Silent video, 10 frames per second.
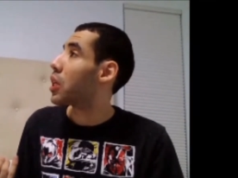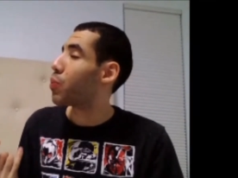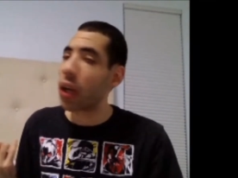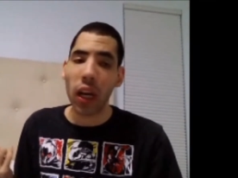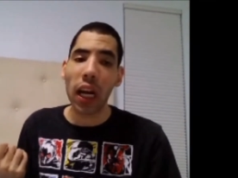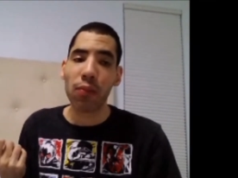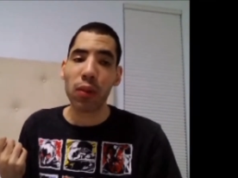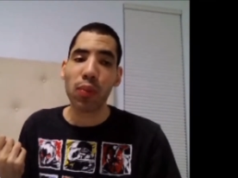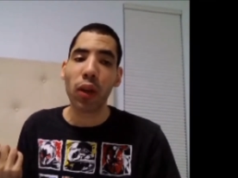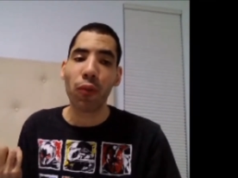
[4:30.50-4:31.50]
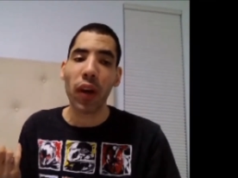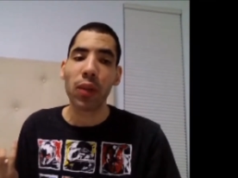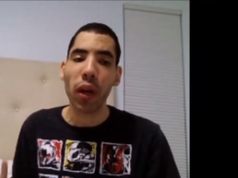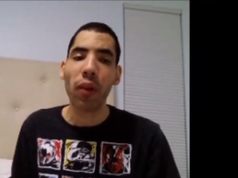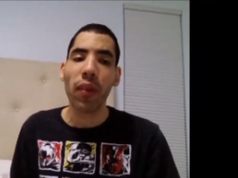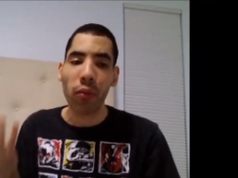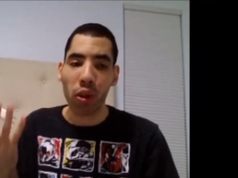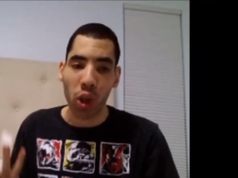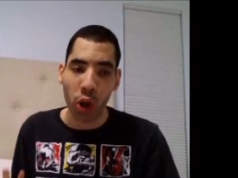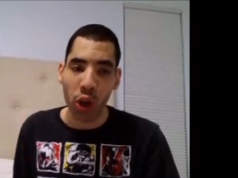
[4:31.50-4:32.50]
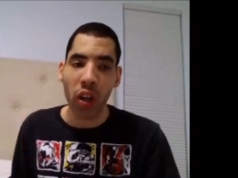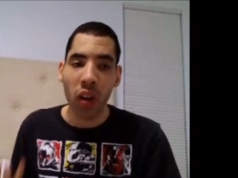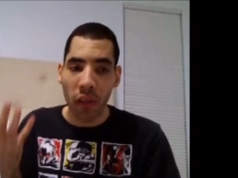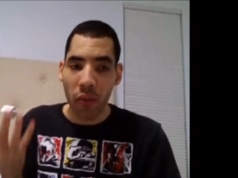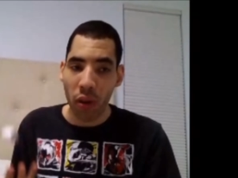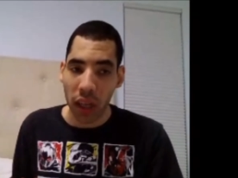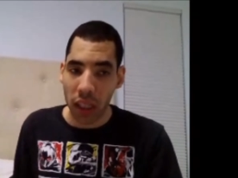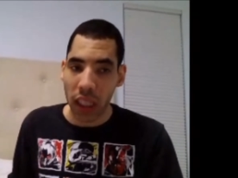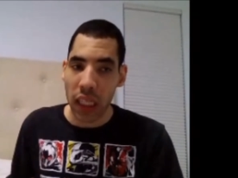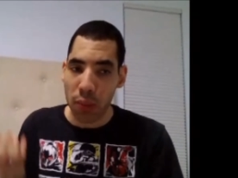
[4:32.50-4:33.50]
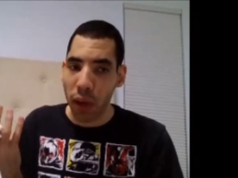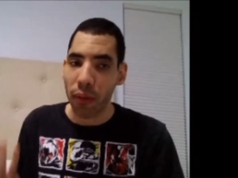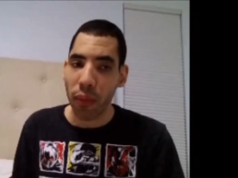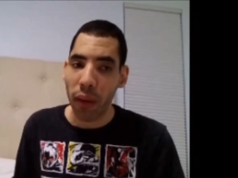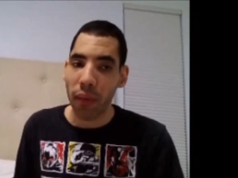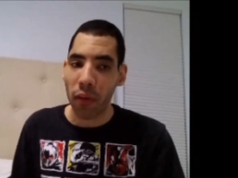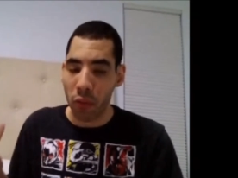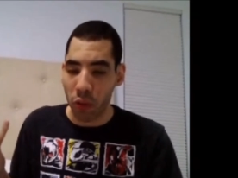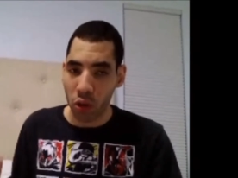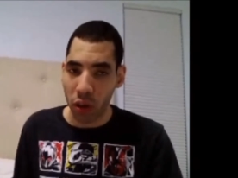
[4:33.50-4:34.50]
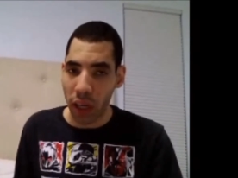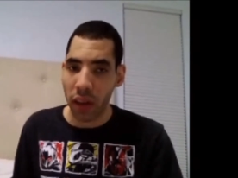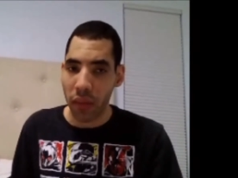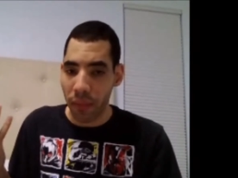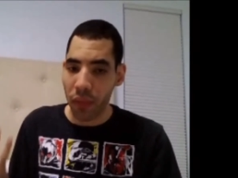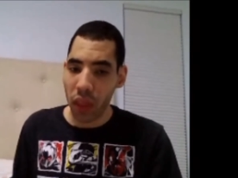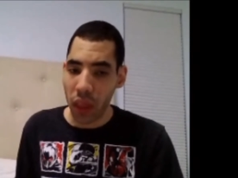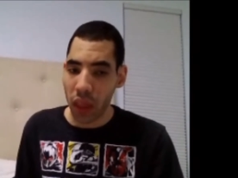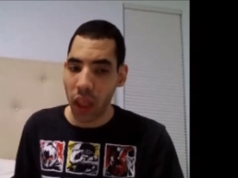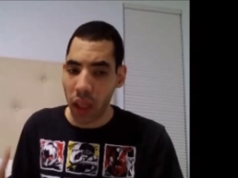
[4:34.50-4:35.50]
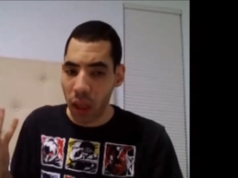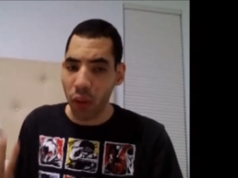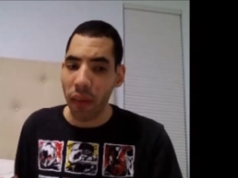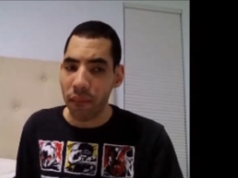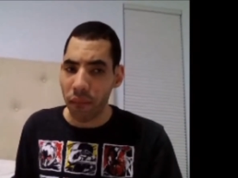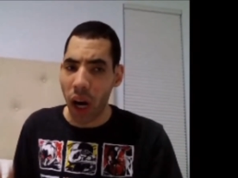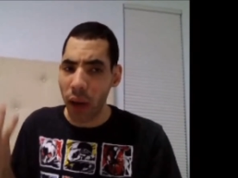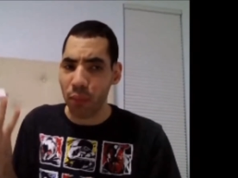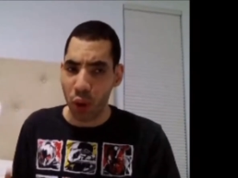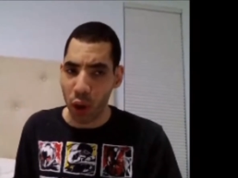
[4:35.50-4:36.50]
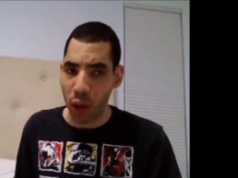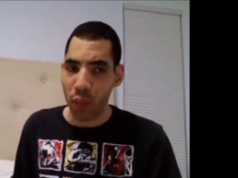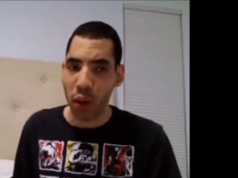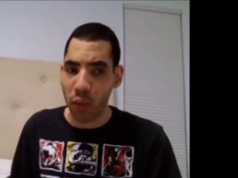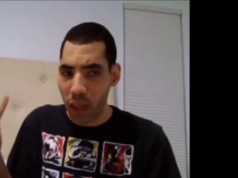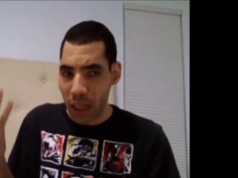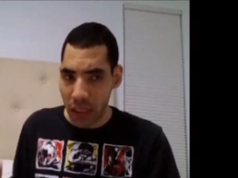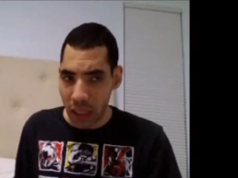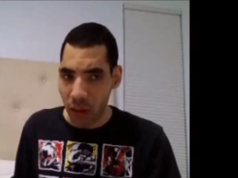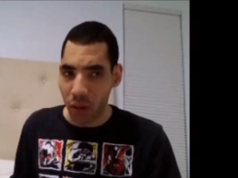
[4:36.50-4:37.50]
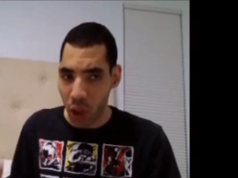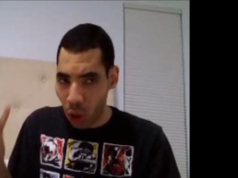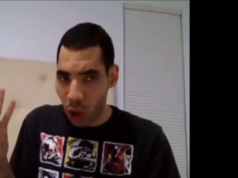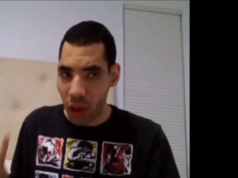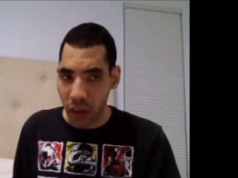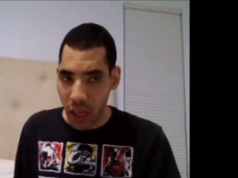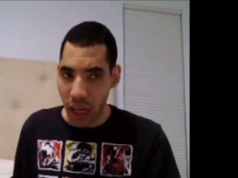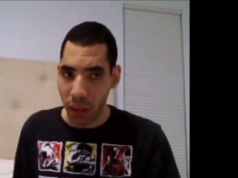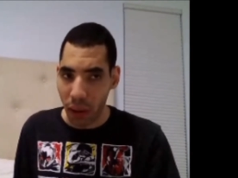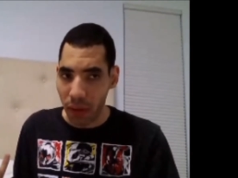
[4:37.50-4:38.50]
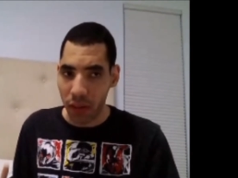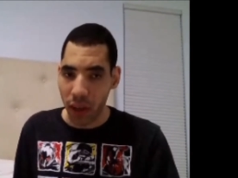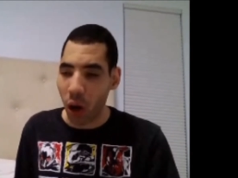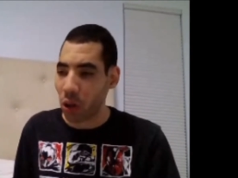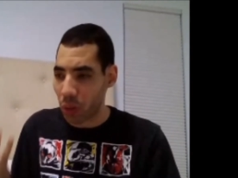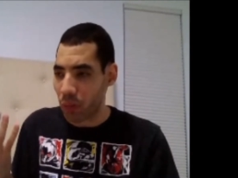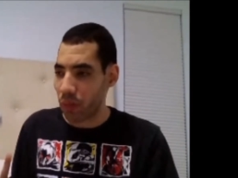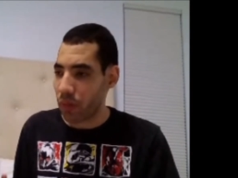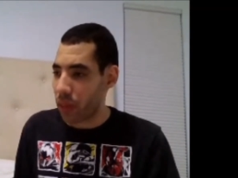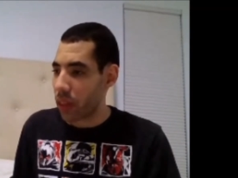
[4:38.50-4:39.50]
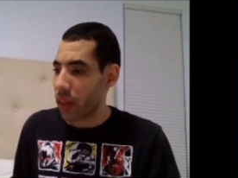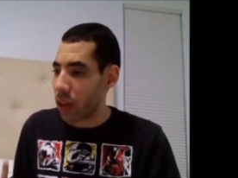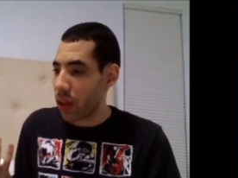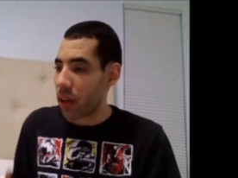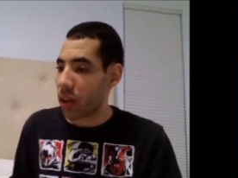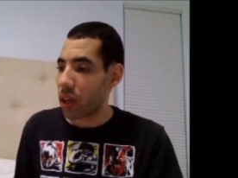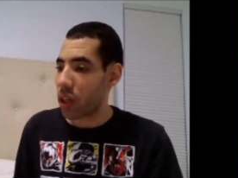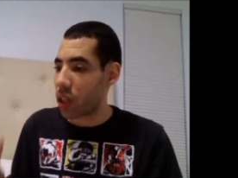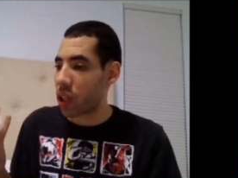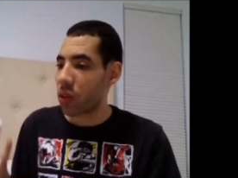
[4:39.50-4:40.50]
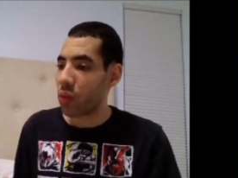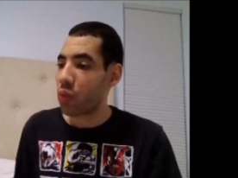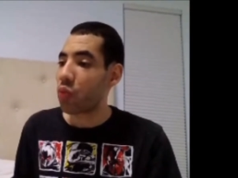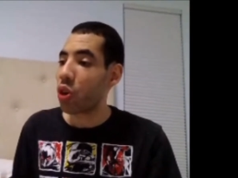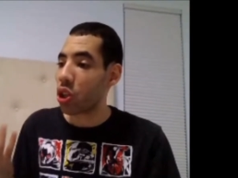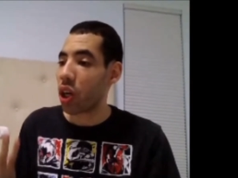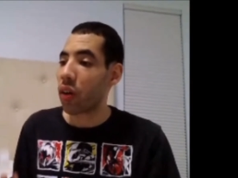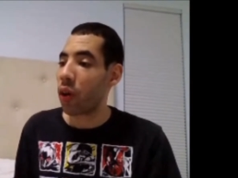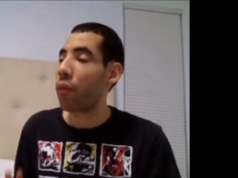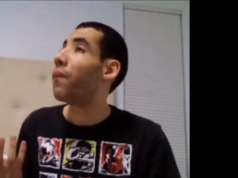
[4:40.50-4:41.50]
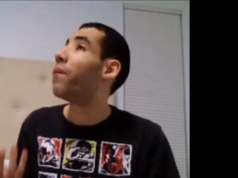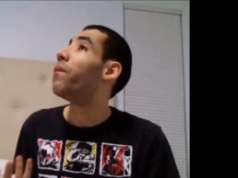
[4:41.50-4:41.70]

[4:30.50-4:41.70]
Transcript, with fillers: As for special effects were good. Like, the special effects were great. They weren't mind-blowing, but you know what? They were good. They were really awesome. What the hell?